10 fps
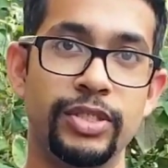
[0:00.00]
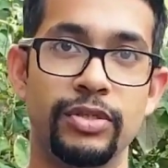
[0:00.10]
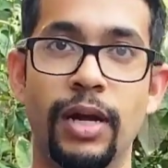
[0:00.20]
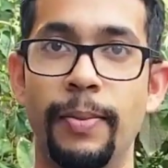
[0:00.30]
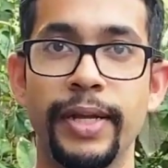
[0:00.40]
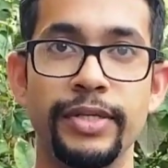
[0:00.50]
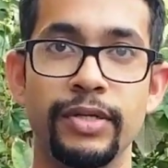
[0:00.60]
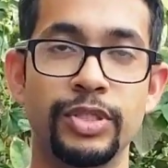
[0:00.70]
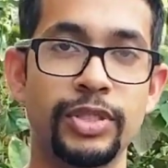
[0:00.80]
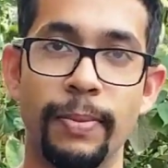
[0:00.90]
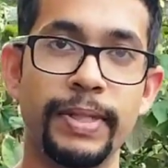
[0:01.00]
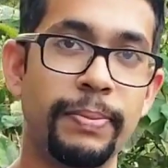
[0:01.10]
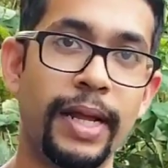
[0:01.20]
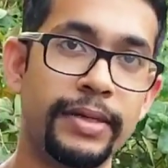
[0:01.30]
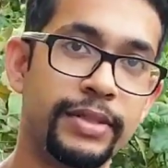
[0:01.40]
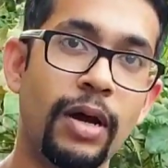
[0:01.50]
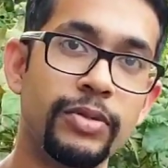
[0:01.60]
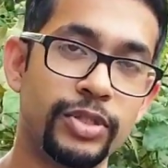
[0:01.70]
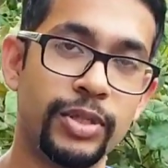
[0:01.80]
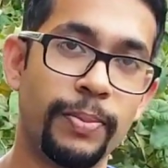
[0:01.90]
You come in, you chop the plant
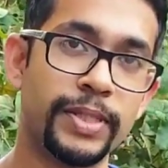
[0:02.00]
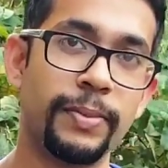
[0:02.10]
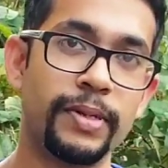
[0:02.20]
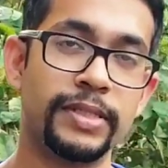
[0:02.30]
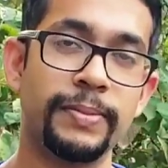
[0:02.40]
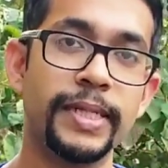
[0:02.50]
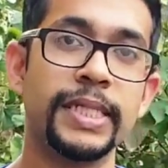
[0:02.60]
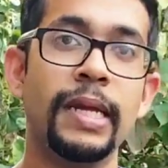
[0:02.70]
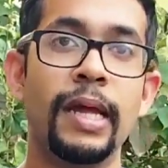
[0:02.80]
down, you chop it up a little bit,